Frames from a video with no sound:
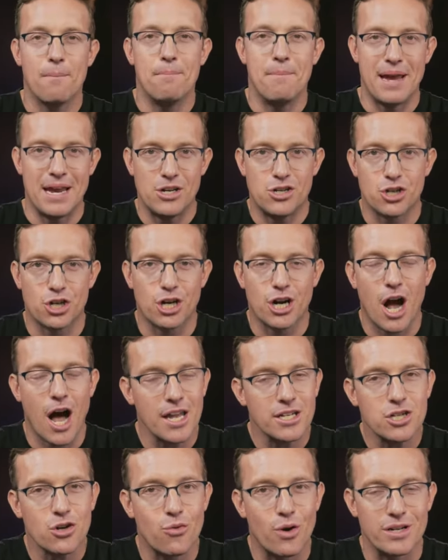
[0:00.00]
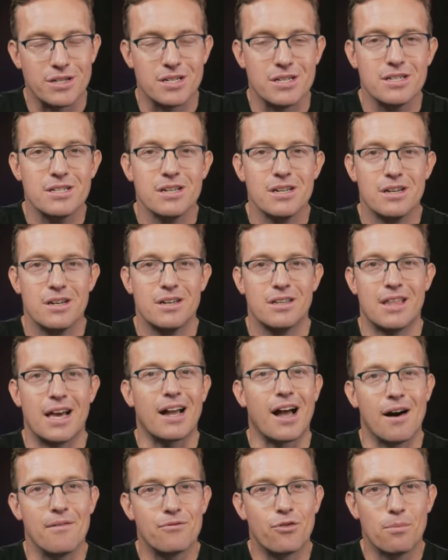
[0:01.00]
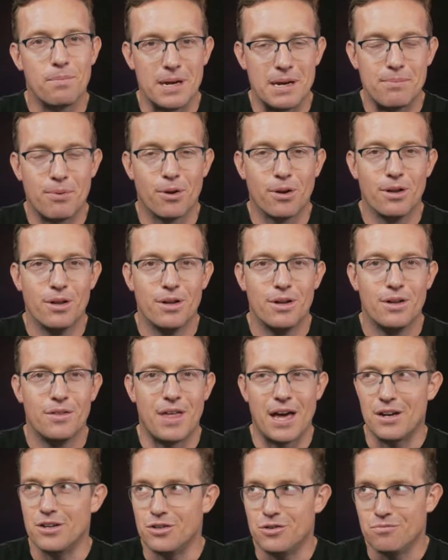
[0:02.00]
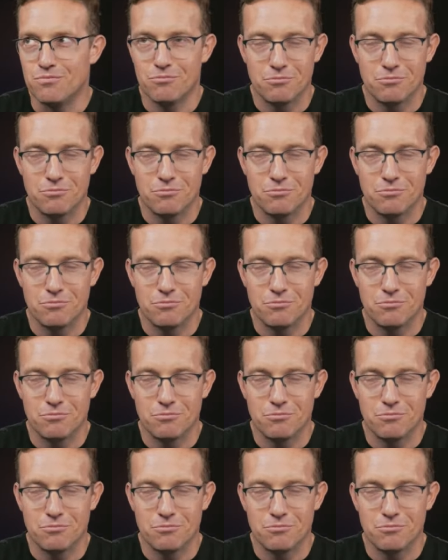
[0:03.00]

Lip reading: major consequences that come for people that